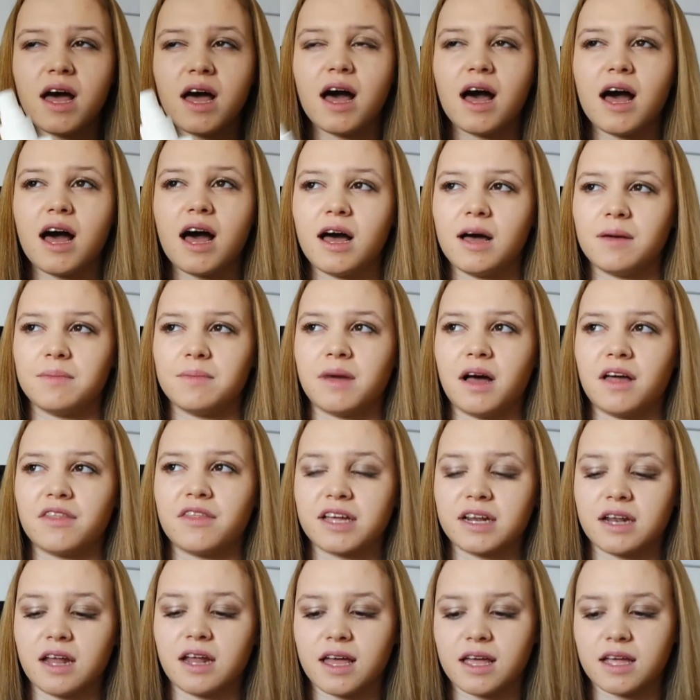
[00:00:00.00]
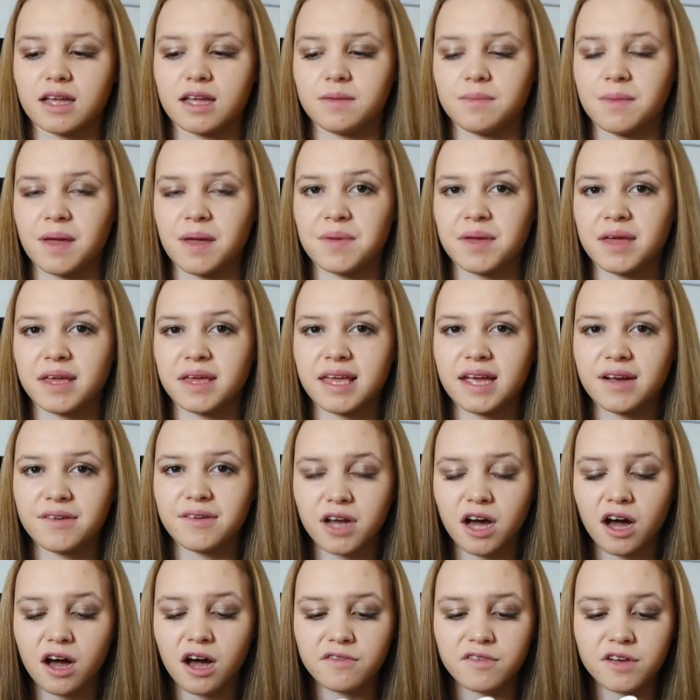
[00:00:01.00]
I think like maybe a year and
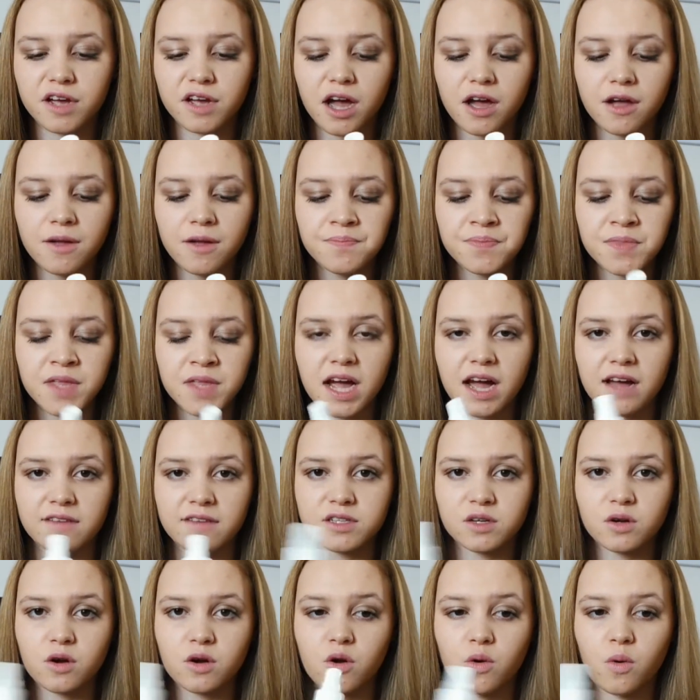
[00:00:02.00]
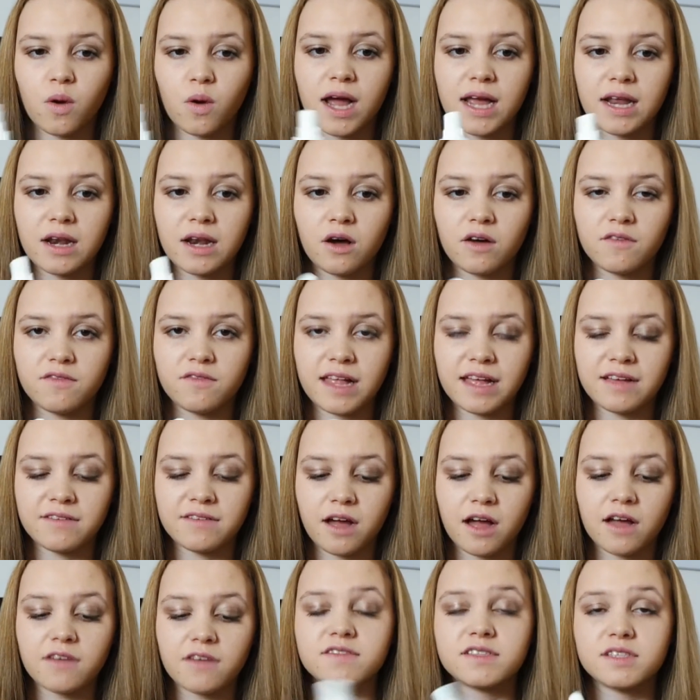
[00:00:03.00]
a half ago. I've still got quite
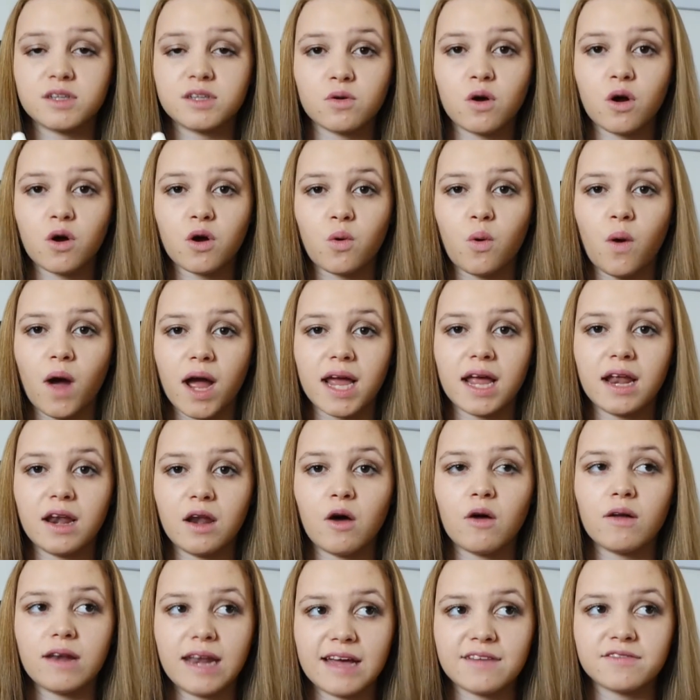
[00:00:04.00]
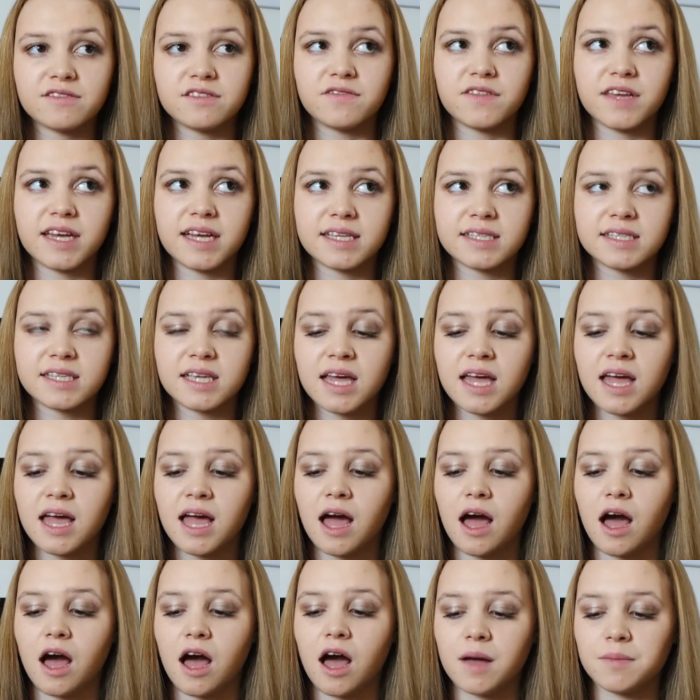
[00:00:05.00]
a lot left of this.
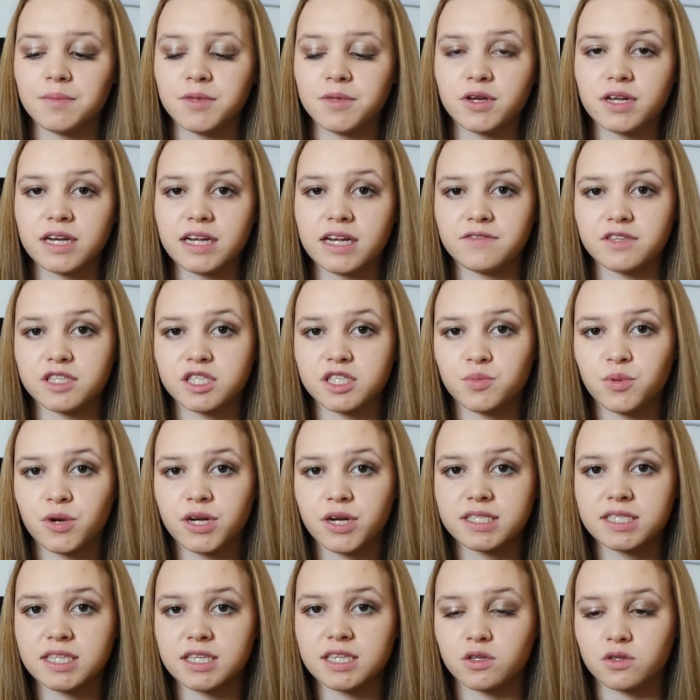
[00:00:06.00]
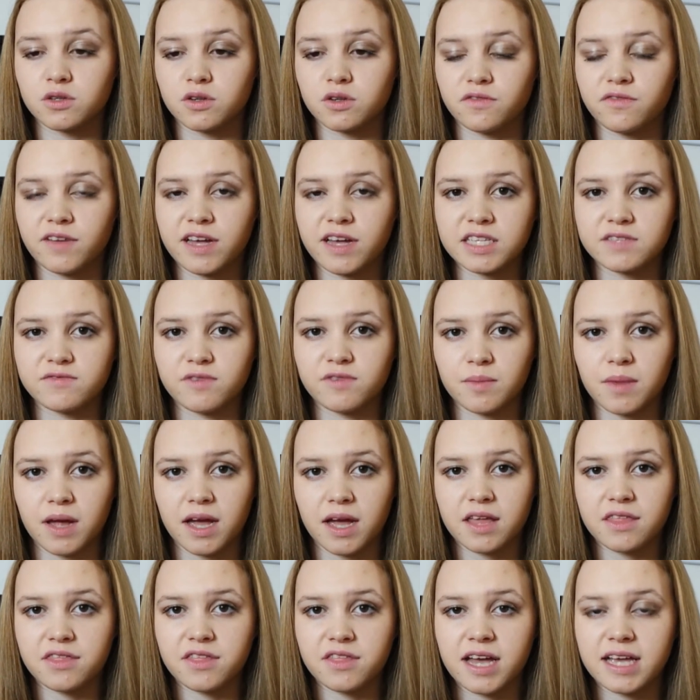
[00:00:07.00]
You can either spritz this on your face from
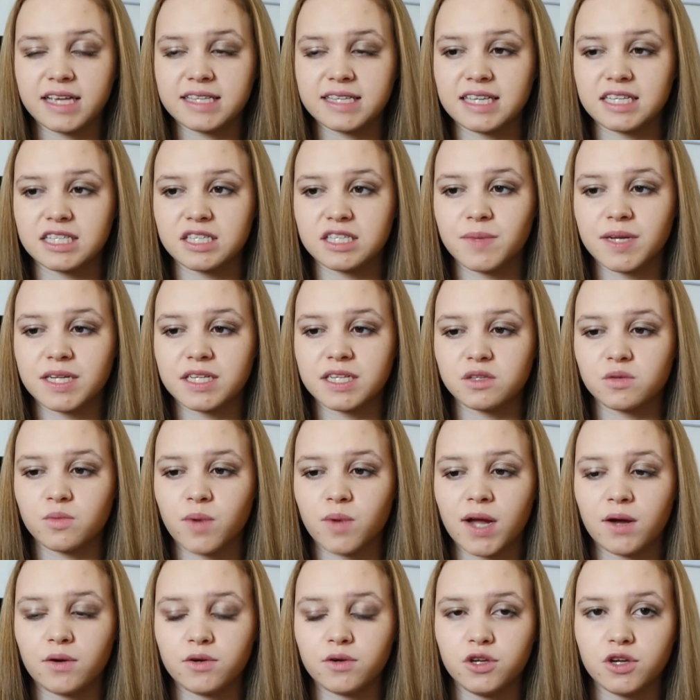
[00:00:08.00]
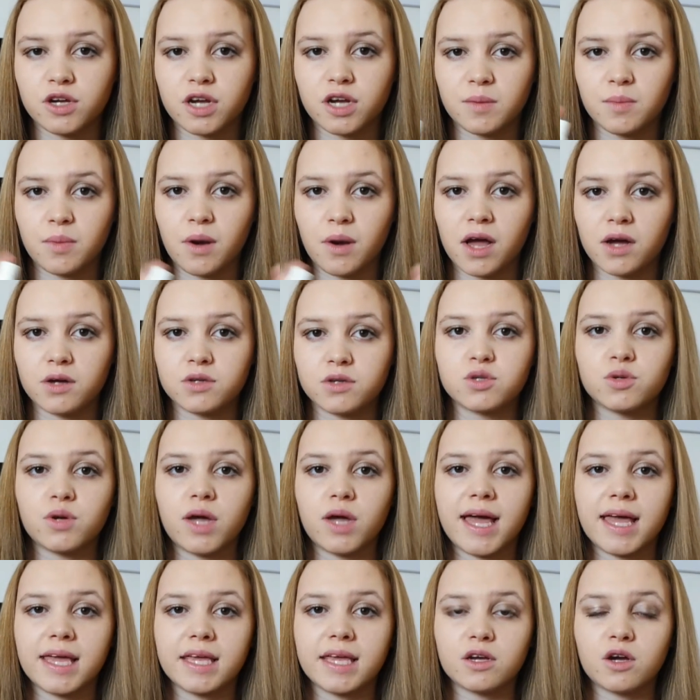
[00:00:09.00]
like 30 centimetres away, or you can apply it onto
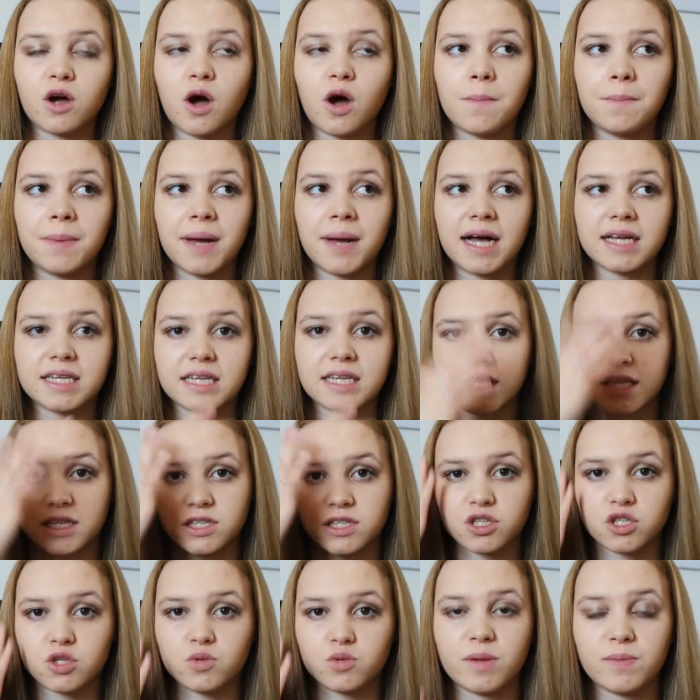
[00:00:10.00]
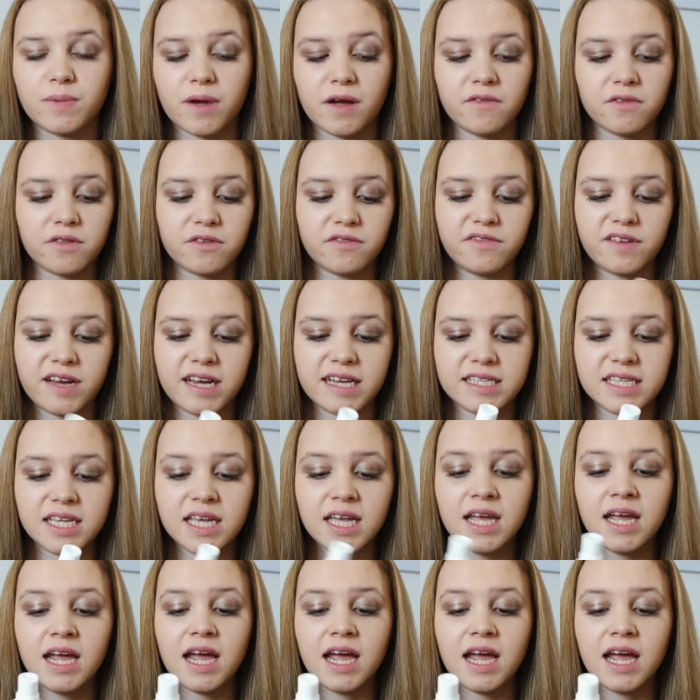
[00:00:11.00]
a cotton pad and then just sweep over the face.